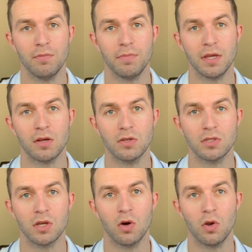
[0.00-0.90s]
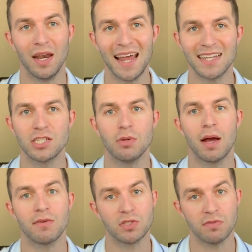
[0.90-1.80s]
because unless you
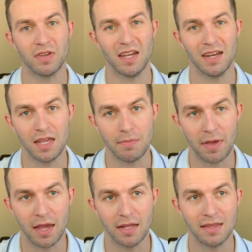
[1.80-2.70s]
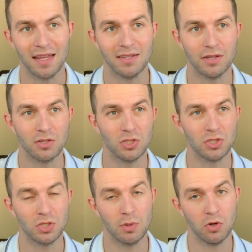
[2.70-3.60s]
have severe knee pain, then you could
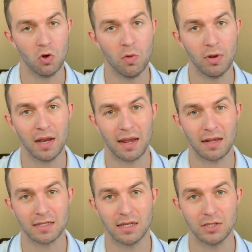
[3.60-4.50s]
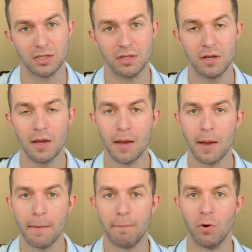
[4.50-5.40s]
just do a normal leg extension.
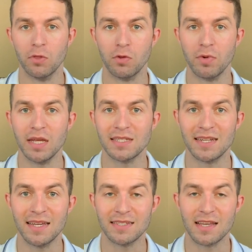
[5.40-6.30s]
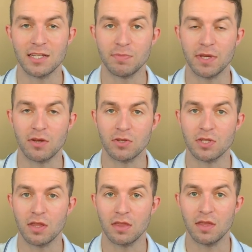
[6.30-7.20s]
But the reason is
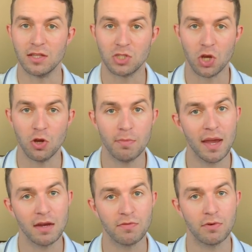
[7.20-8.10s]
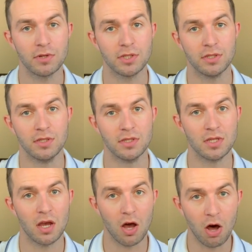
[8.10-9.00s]
because the two main
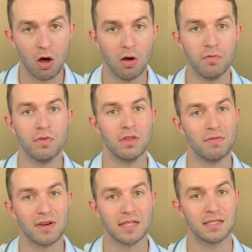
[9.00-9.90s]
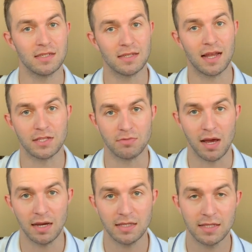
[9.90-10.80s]
functions of the vastus
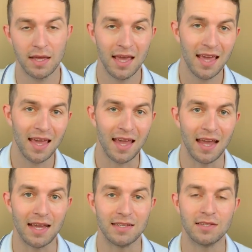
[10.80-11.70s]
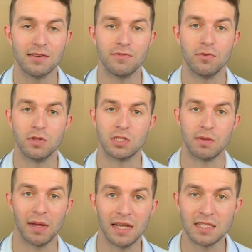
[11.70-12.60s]
lateralis is for the
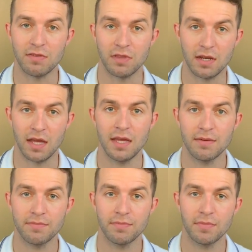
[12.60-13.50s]
stability of the knee